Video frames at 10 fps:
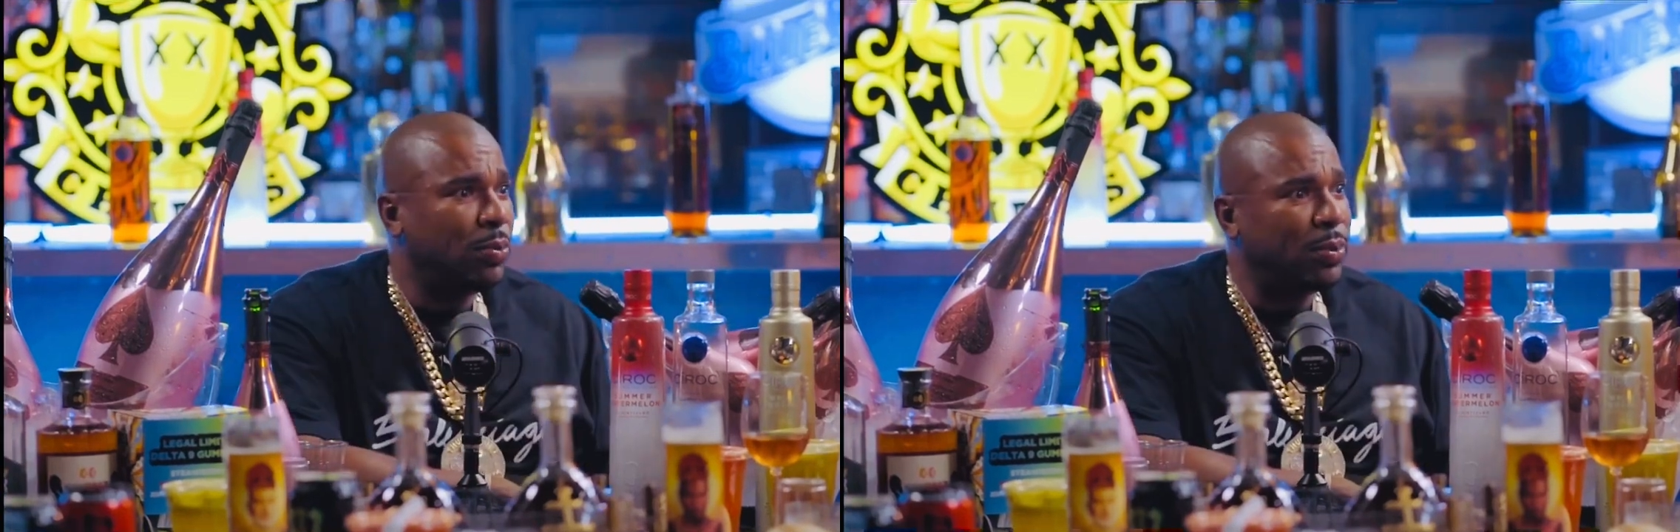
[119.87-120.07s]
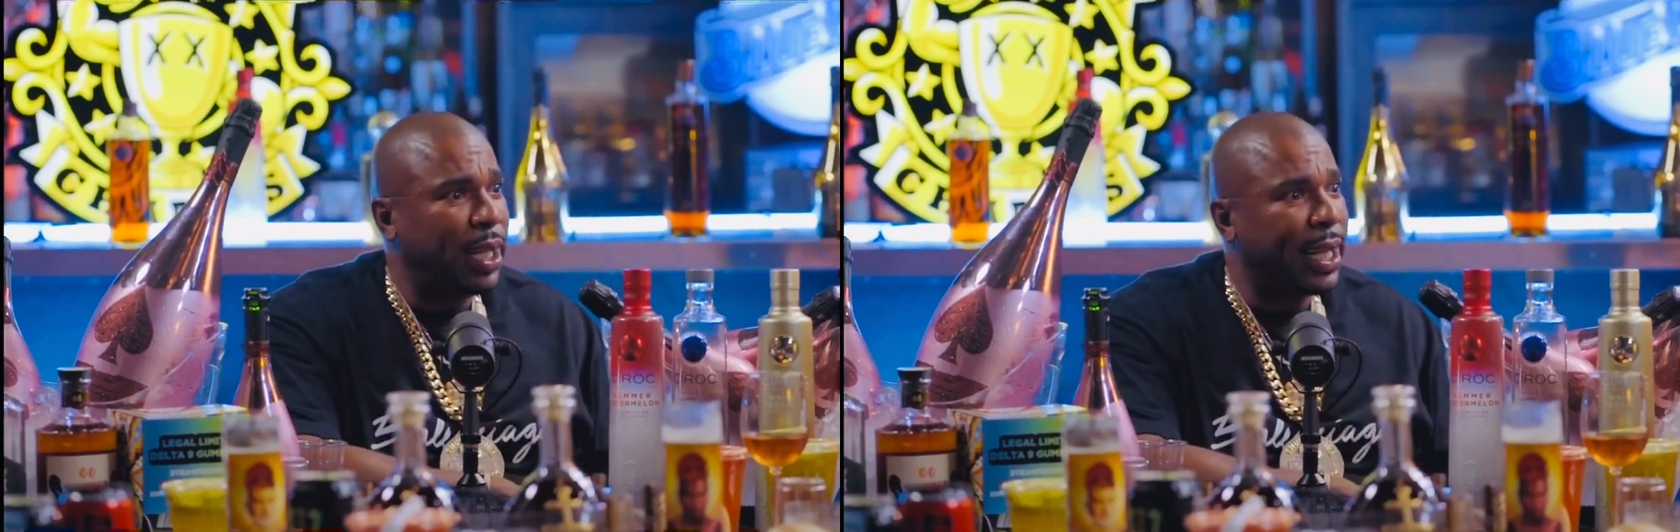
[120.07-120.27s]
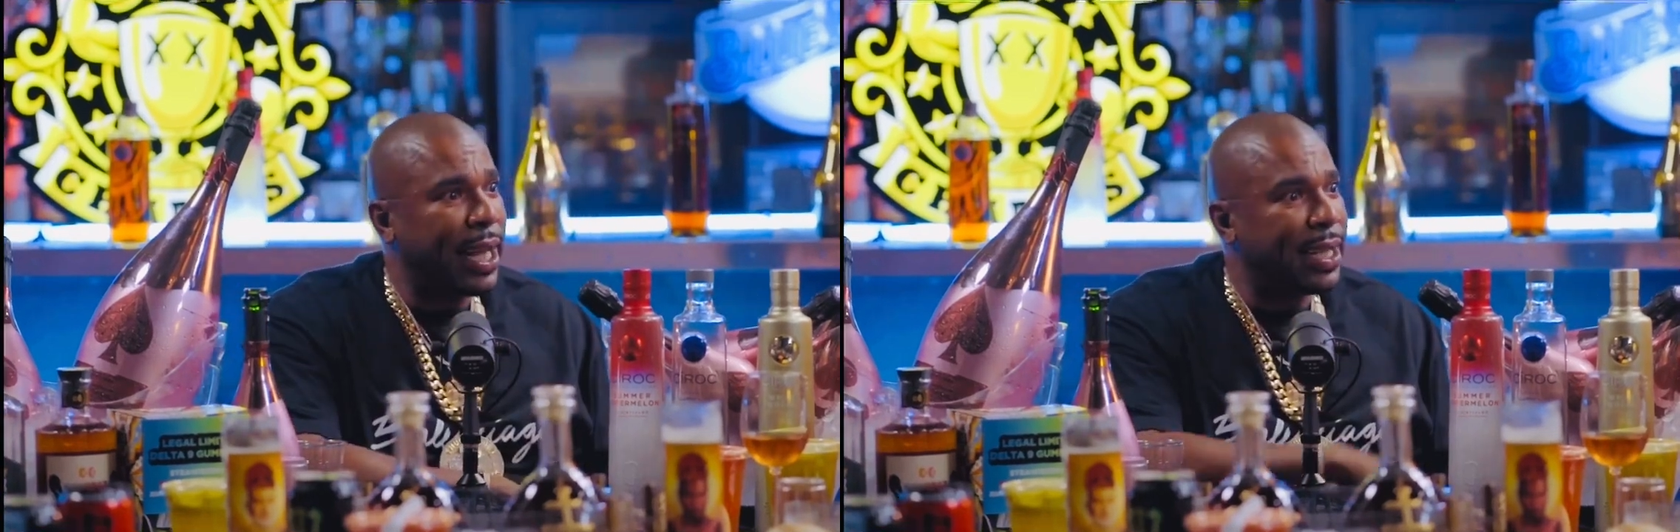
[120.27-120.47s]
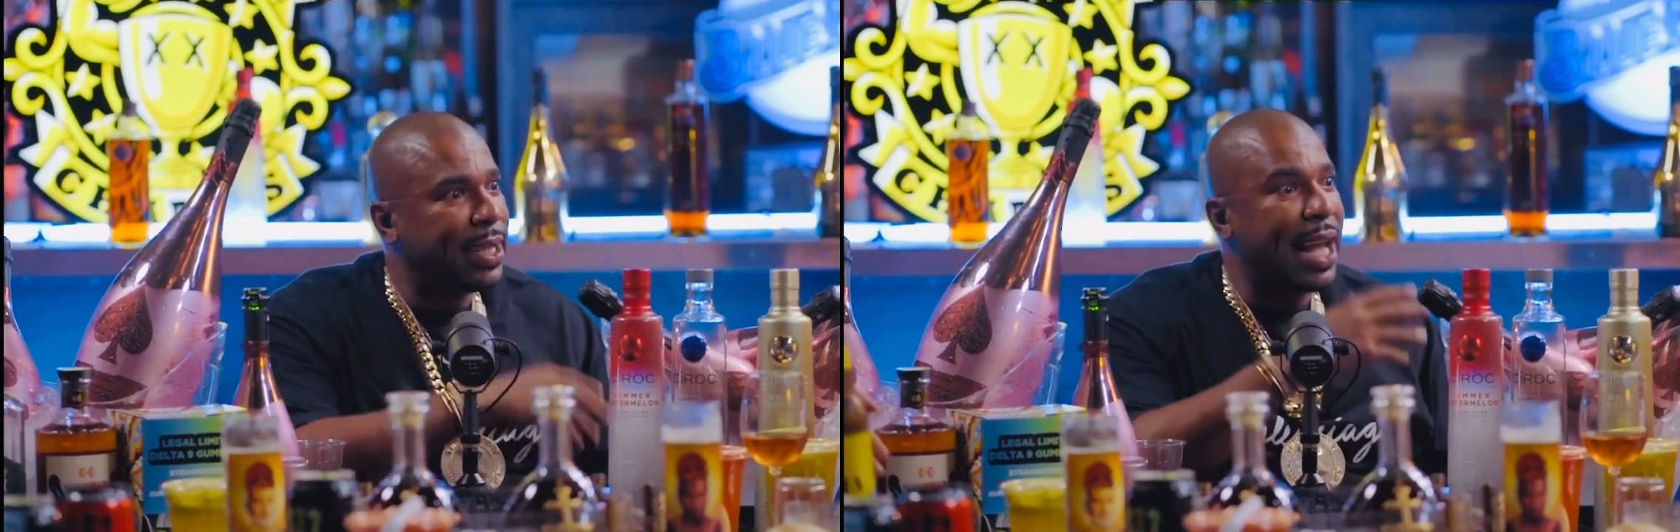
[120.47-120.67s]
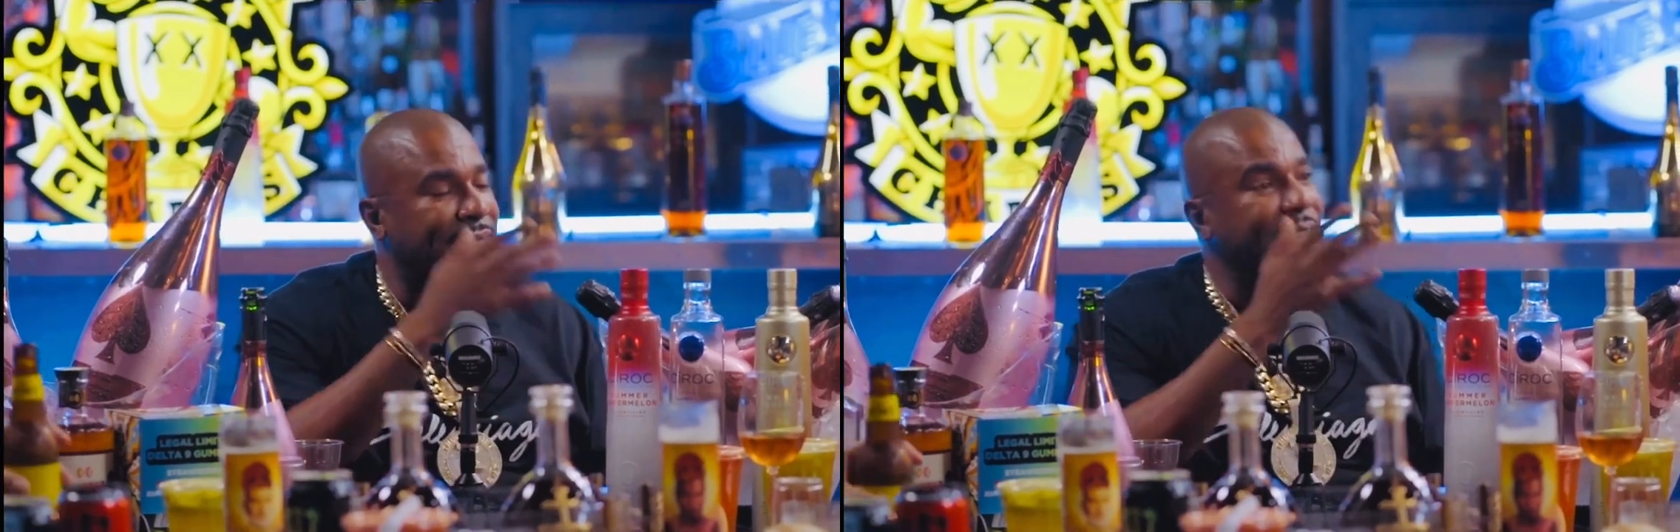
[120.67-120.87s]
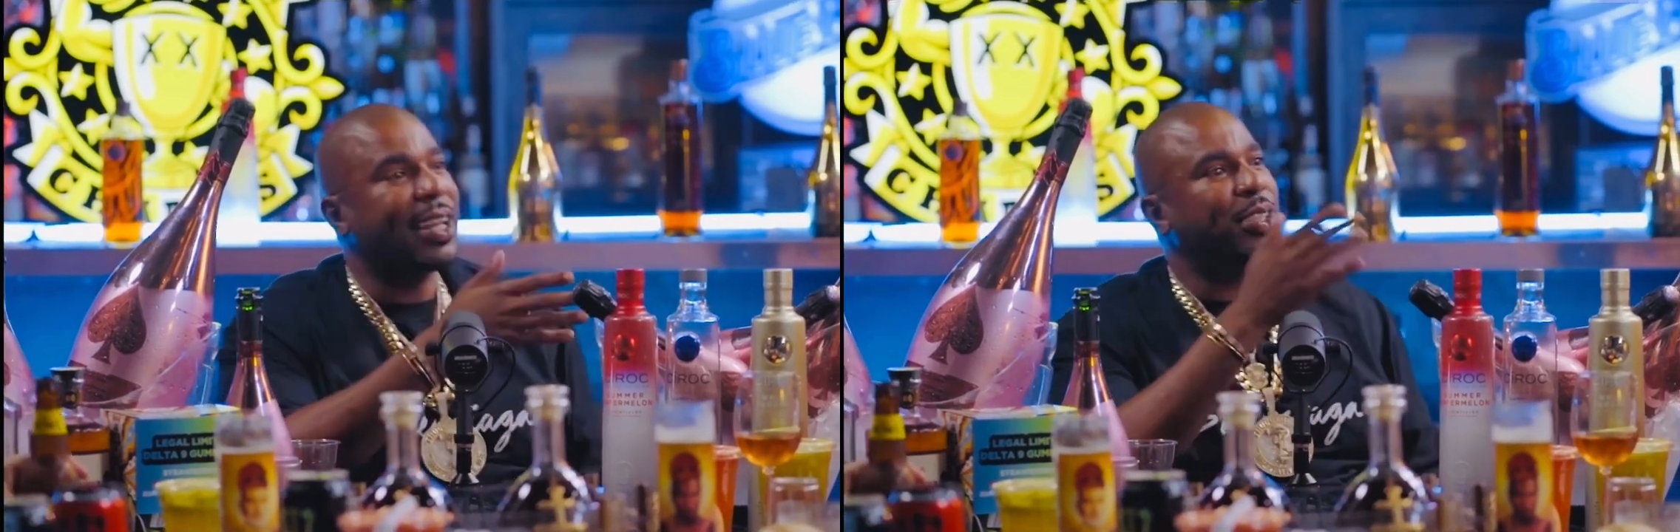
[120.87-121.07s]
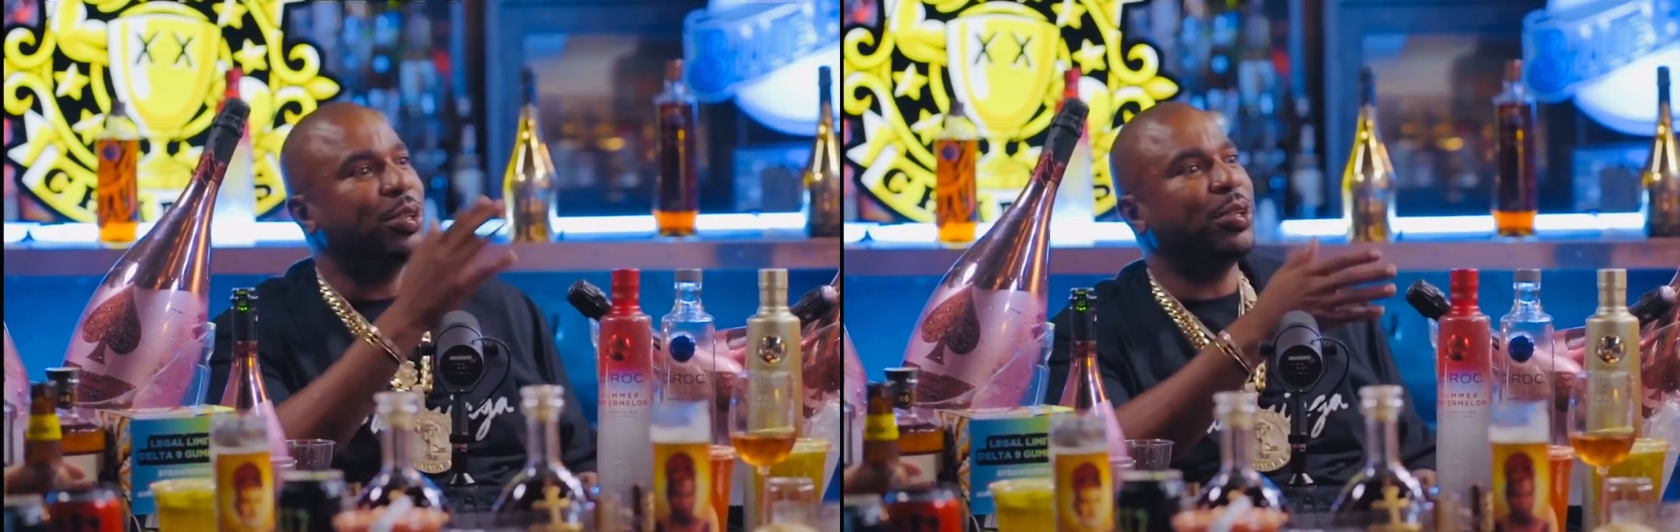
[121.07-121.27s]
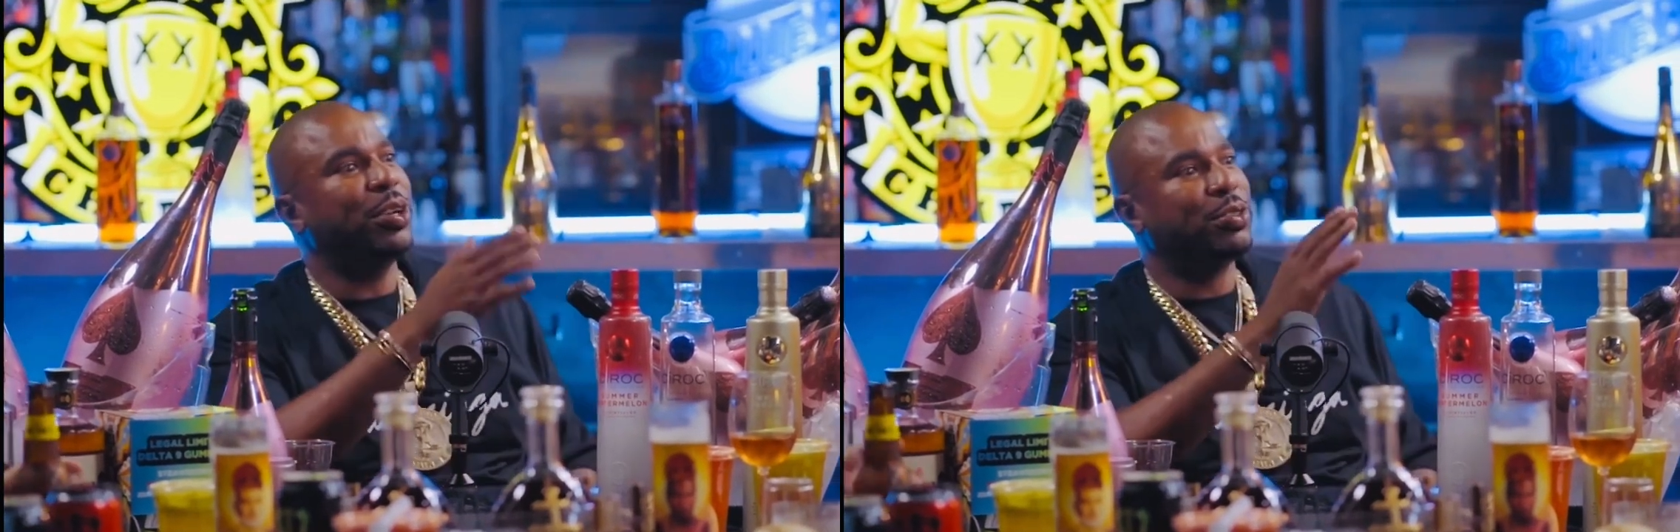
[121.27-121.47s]
Like and, and thinking you're
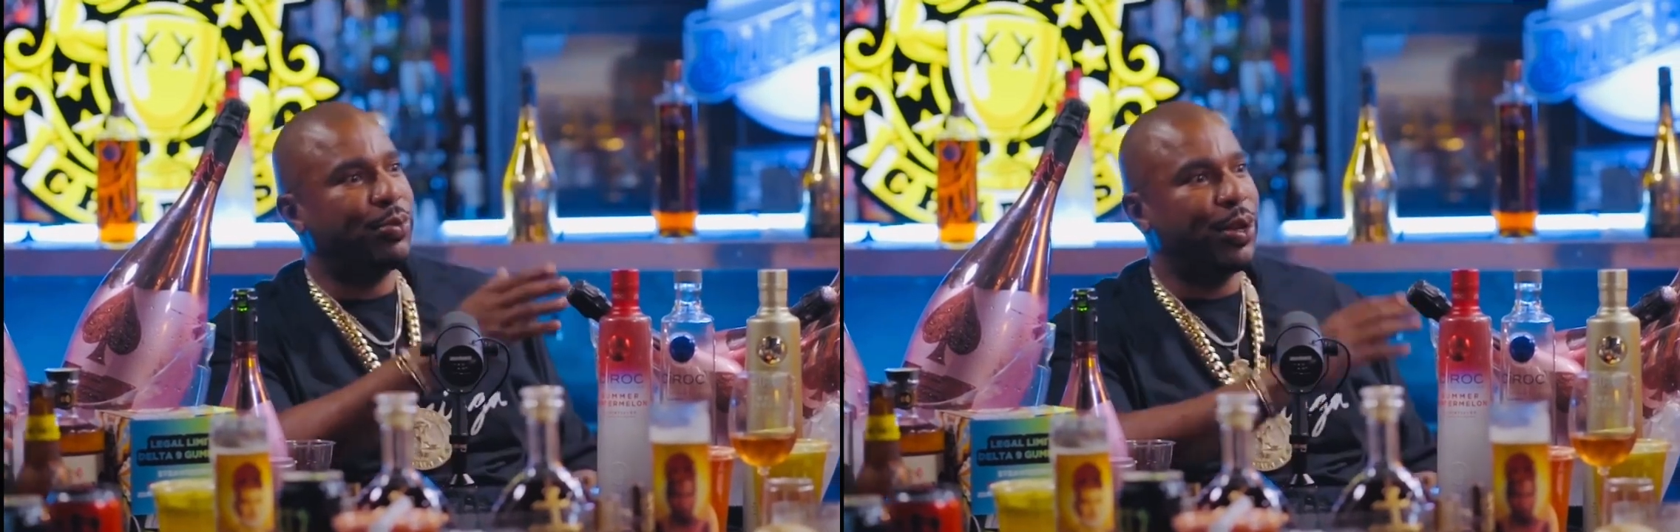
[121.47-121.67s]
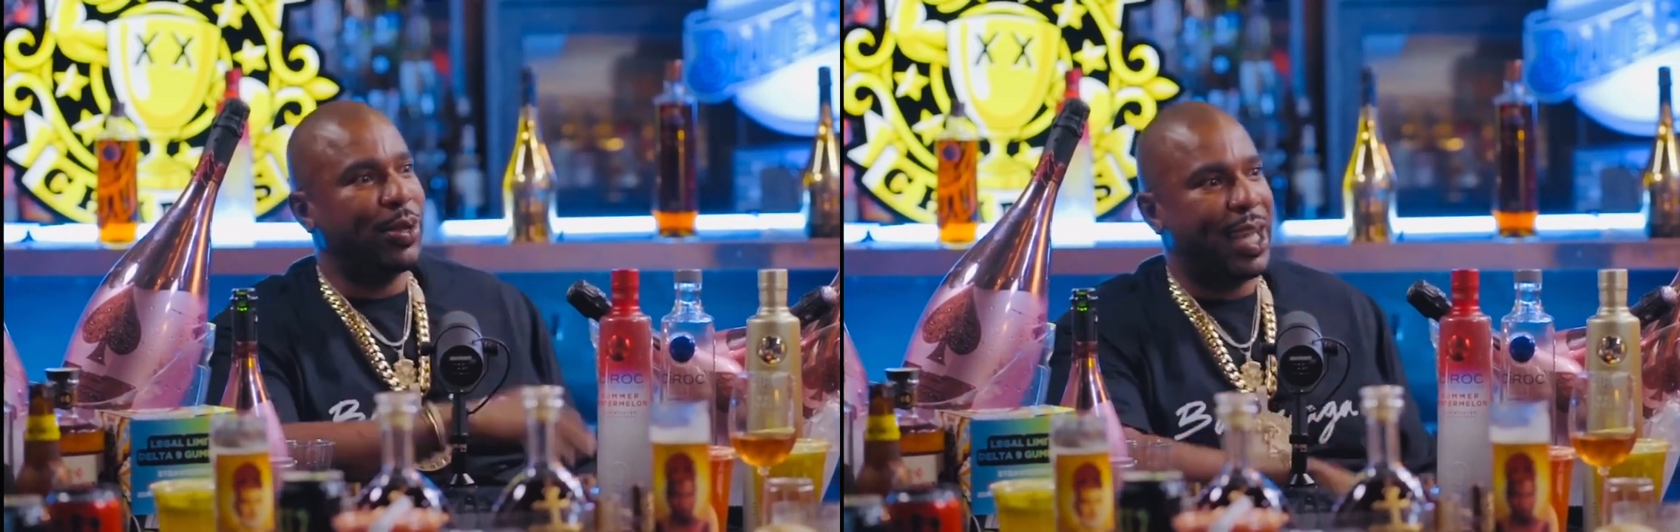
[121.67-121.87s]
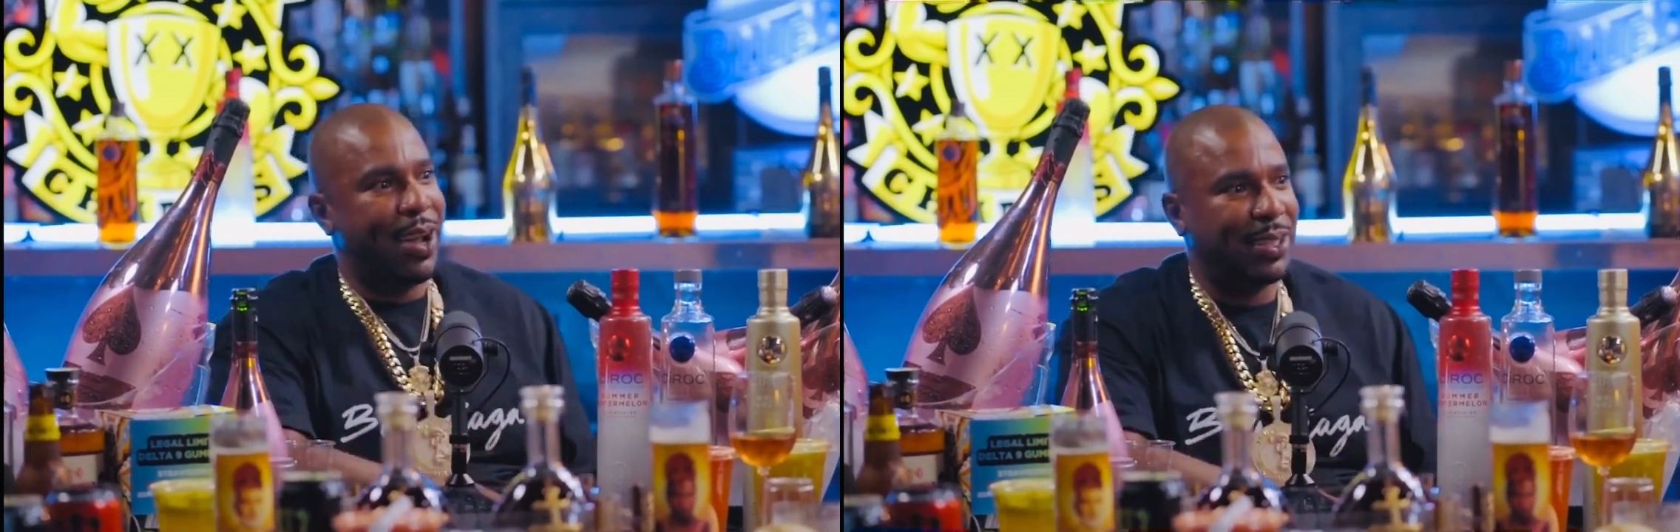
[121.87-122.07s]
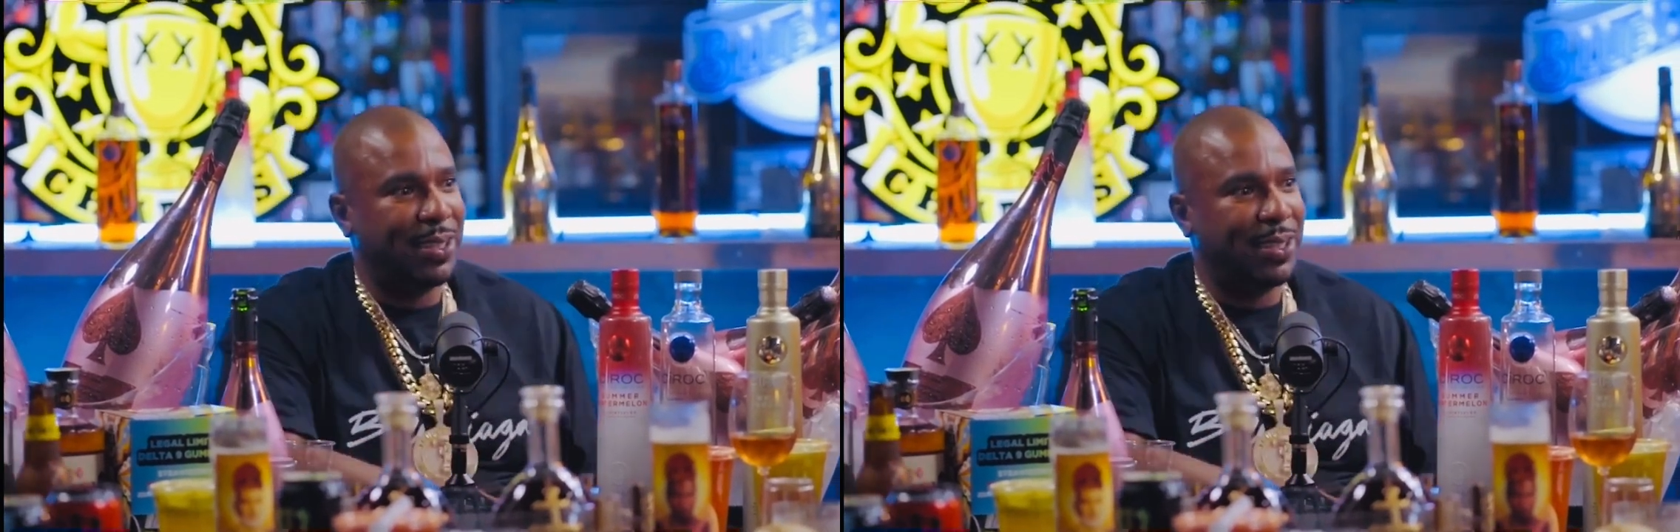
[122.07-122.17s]
this real character.